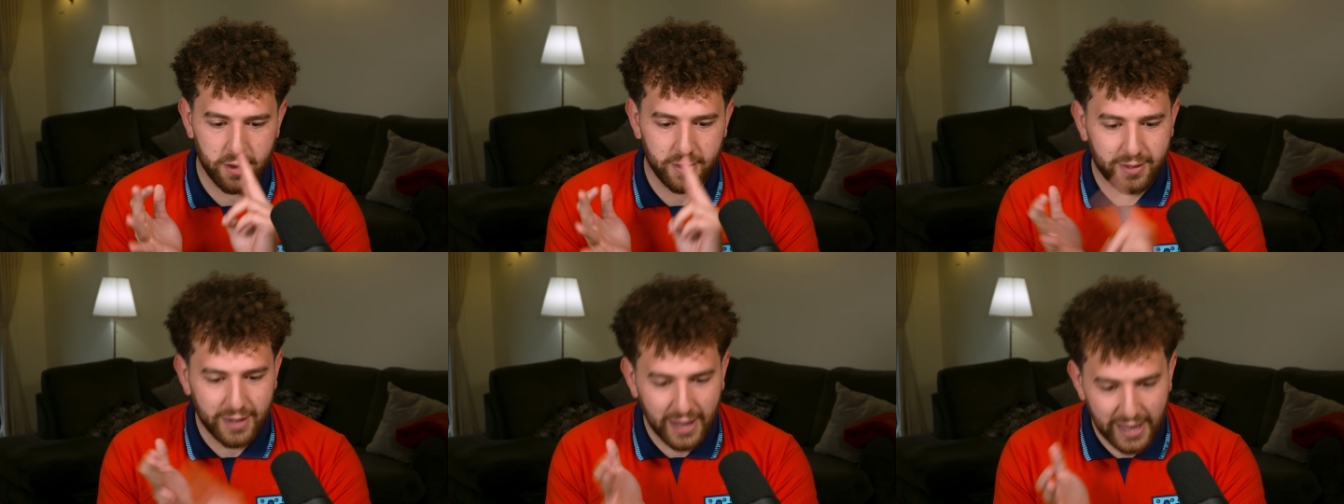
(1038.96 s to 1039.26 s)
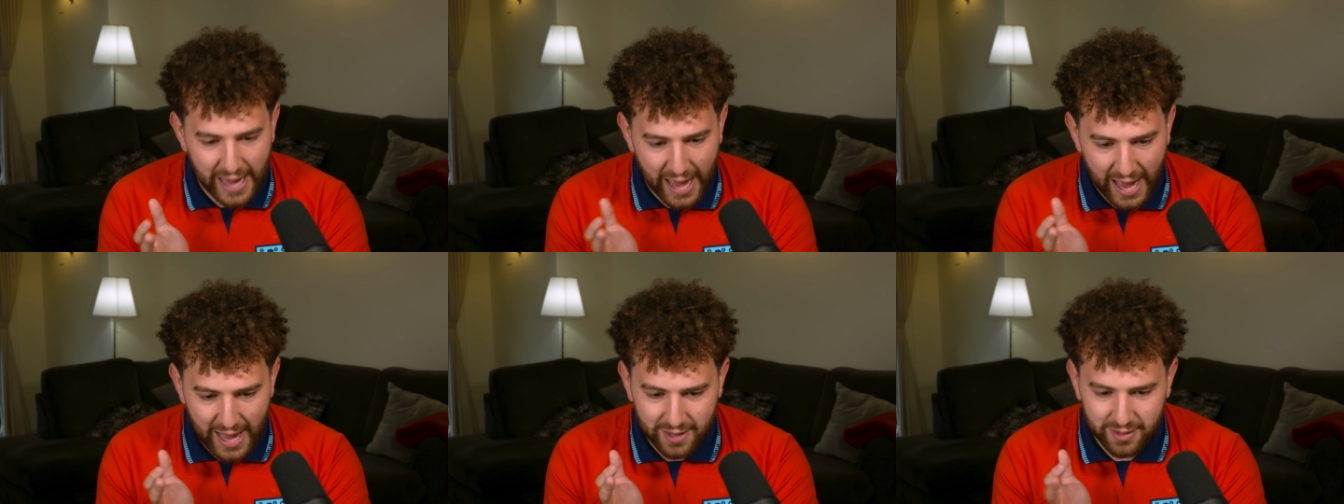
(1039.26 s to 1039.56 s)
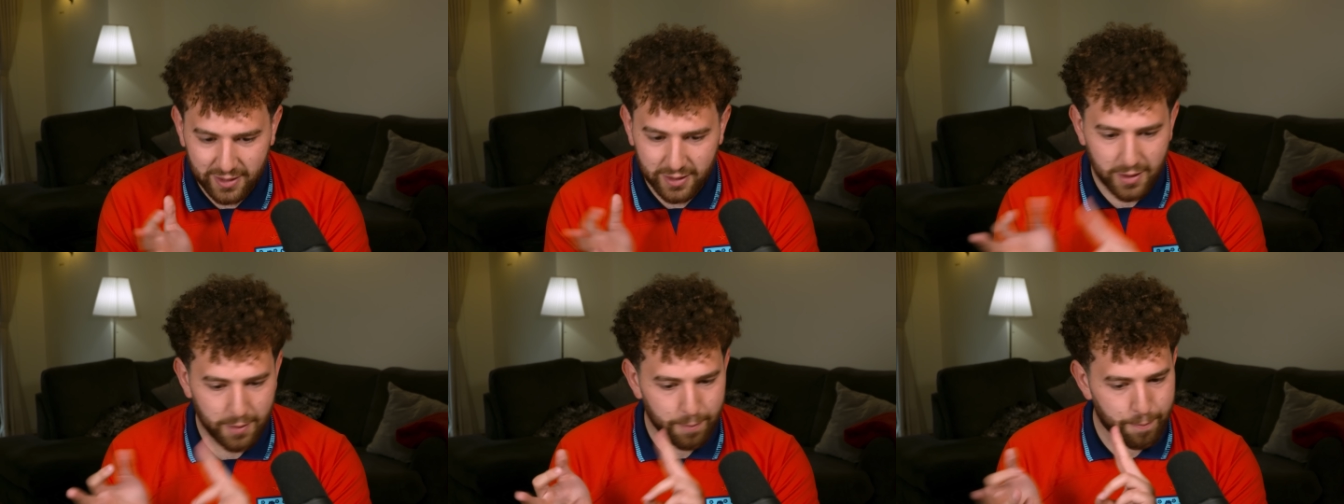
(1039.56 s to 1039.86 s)

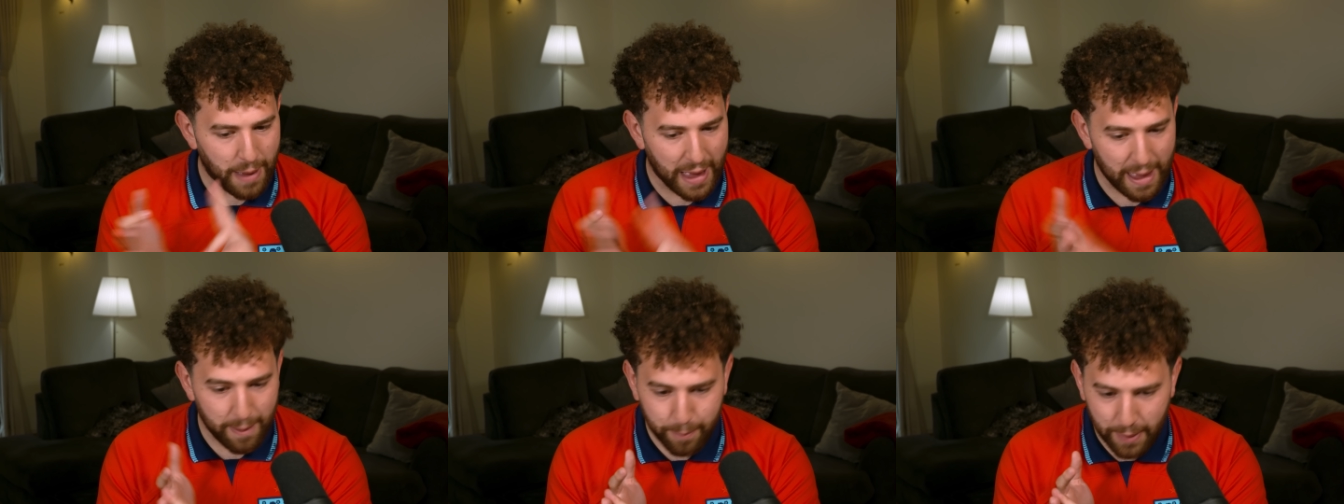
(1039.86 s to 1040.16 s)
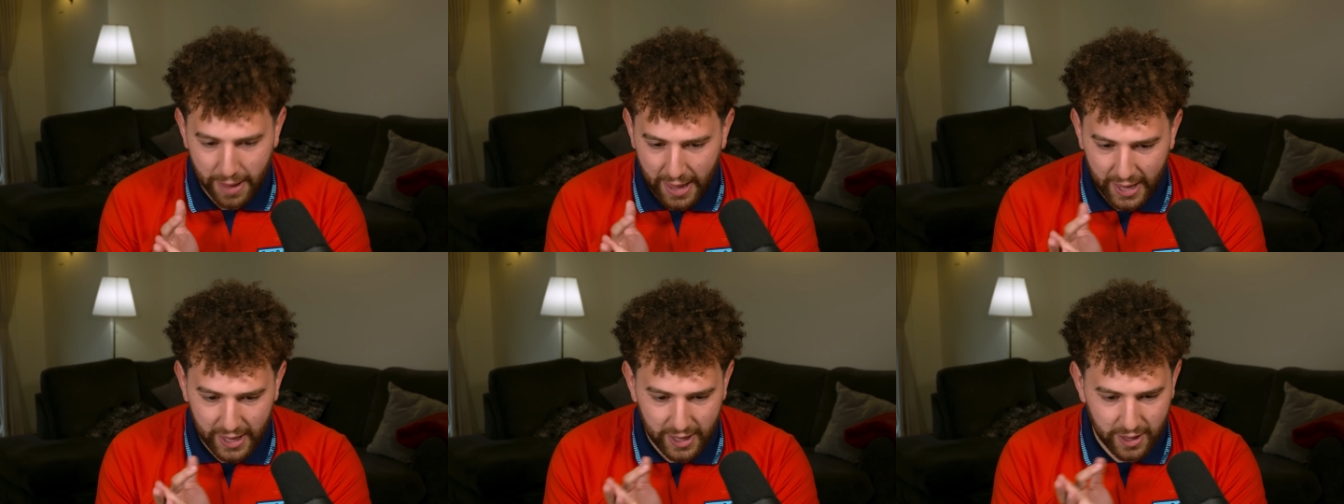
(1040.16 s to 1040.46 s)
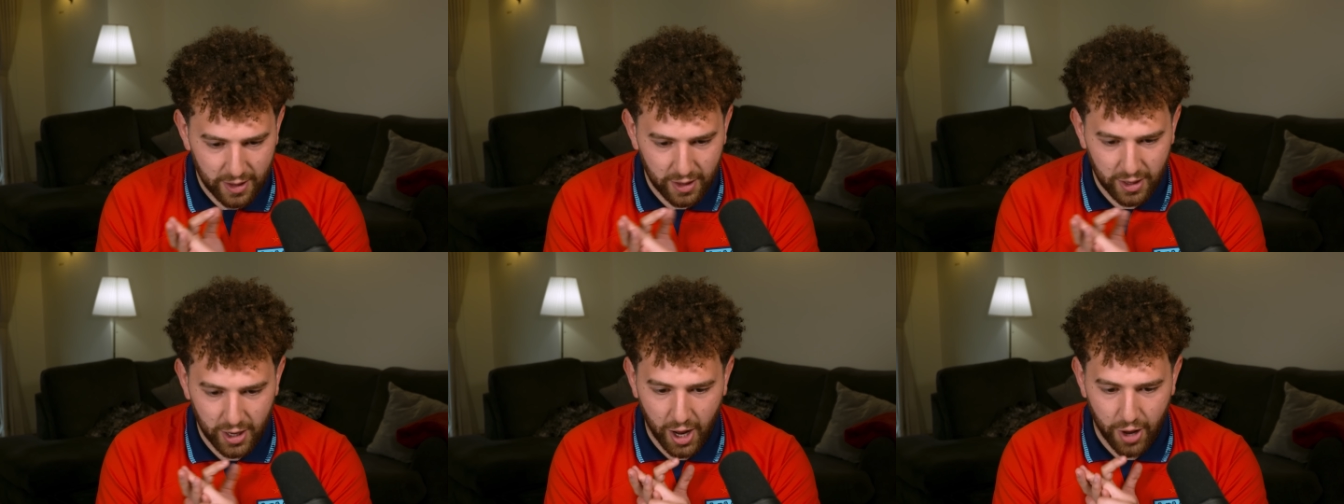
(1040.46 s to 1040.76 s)
Diaz,
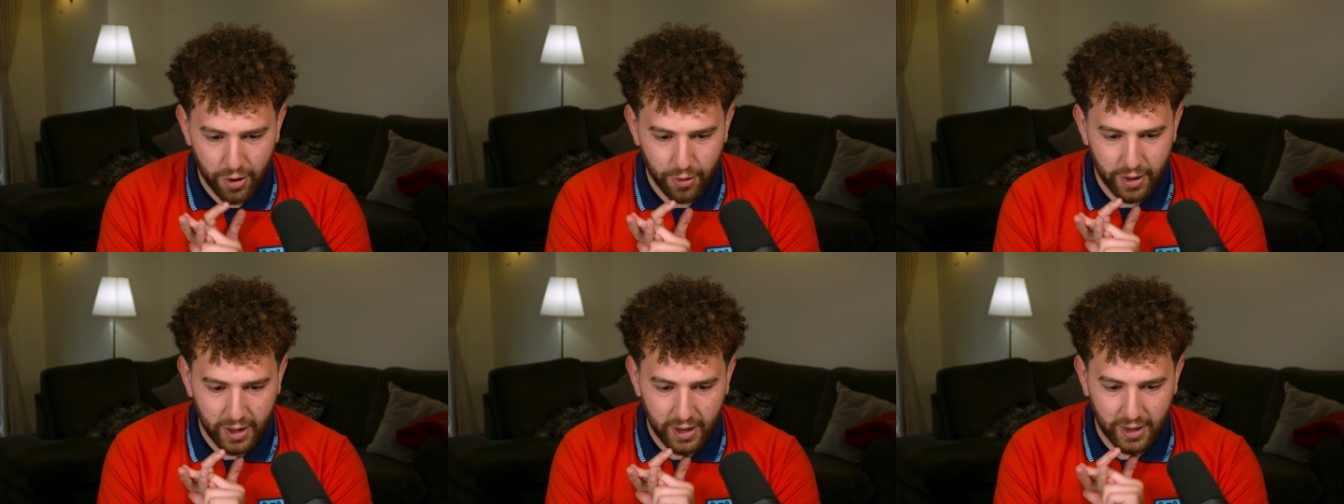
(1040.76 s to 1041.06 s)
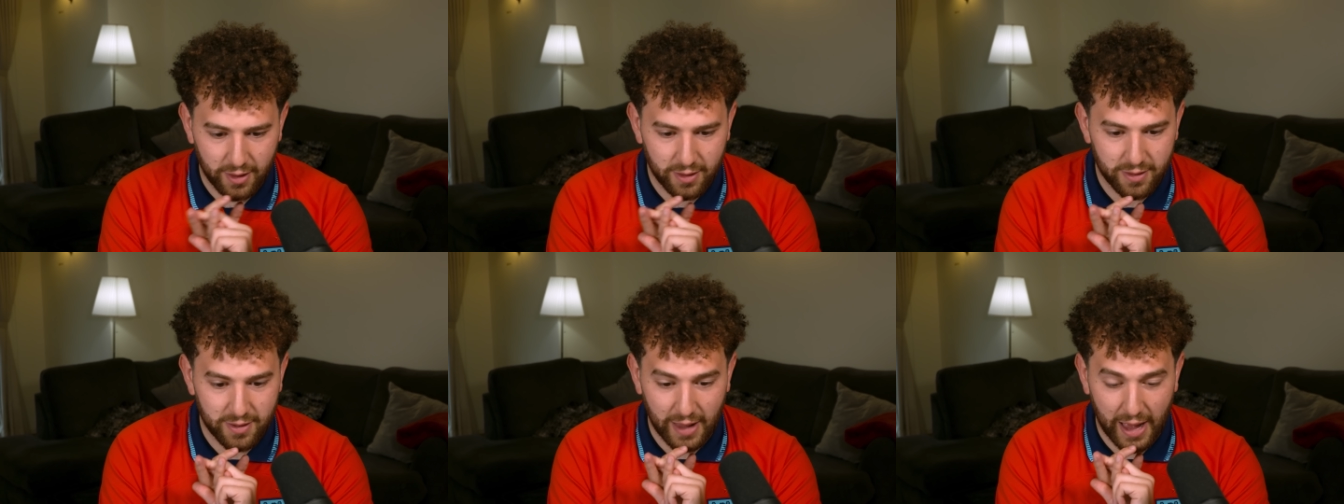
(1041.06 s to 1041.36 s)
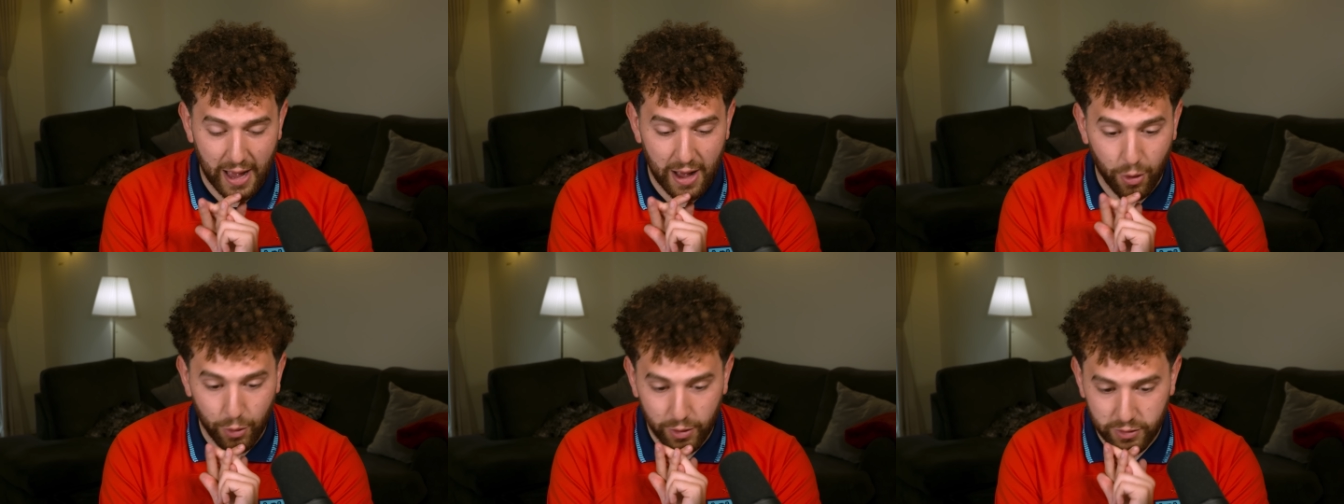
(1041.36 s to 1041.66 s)
Pepe, you know,
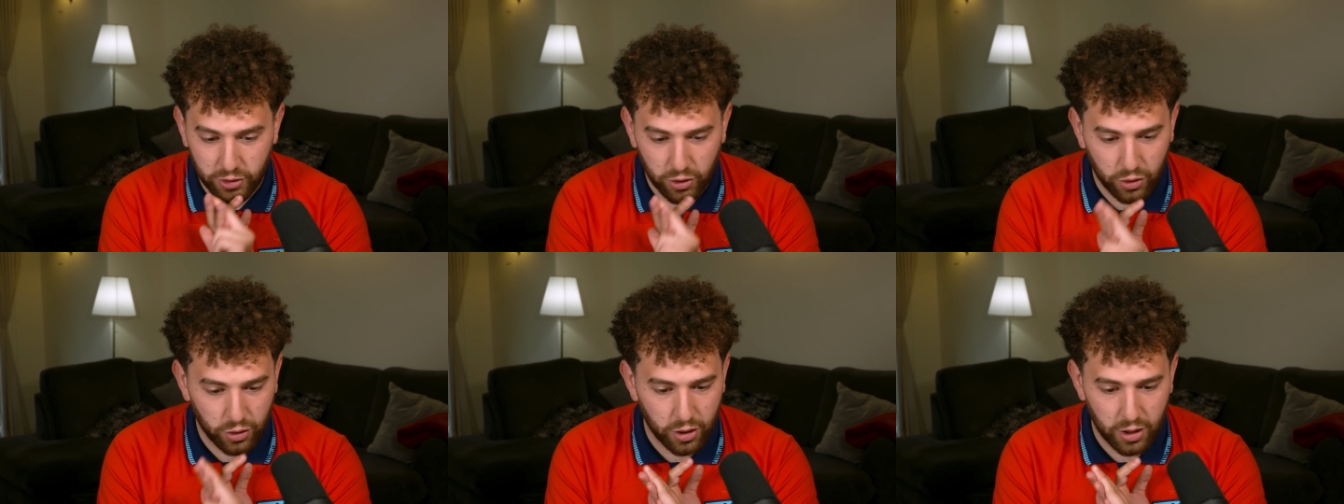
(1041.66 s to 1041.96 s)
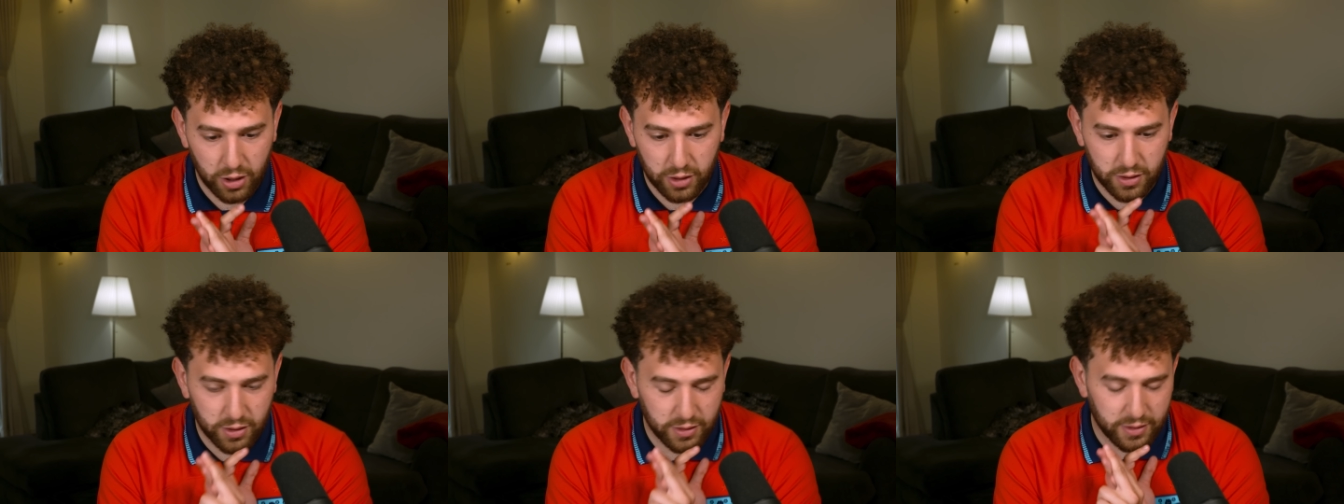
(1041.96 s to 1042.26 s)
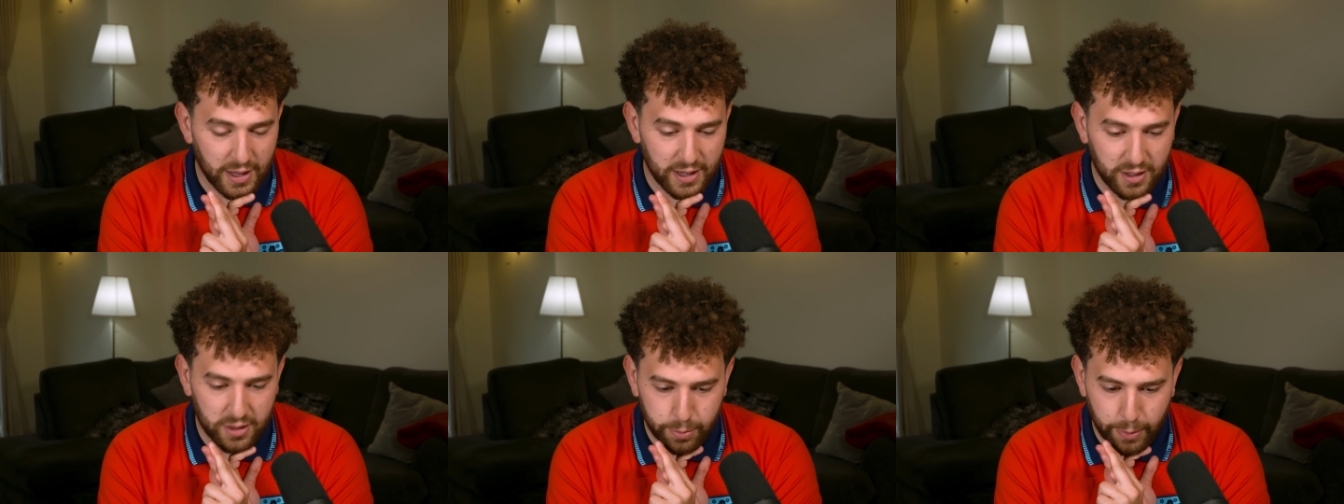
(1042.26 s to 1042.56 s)
Ingtao as you as the
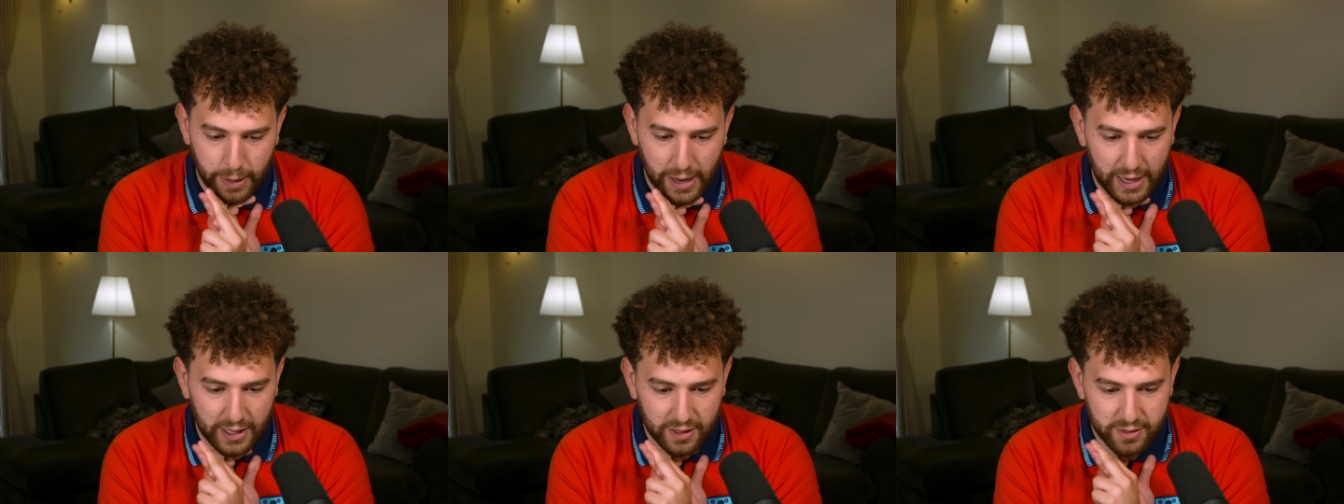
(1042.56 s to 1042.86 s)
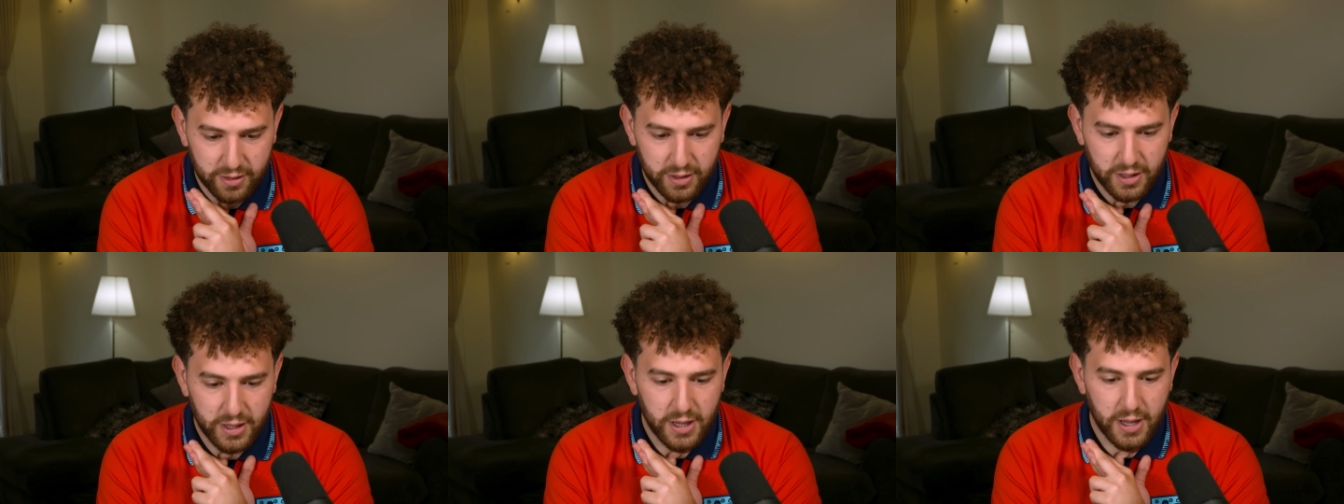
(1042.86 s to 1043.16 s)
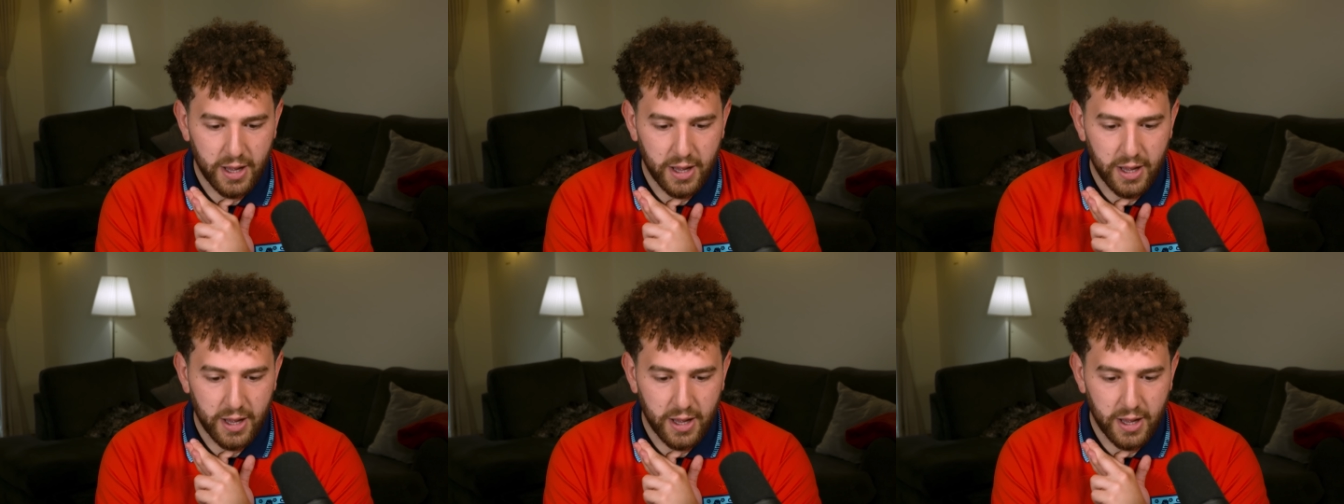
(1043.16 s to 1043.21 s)
centre backs.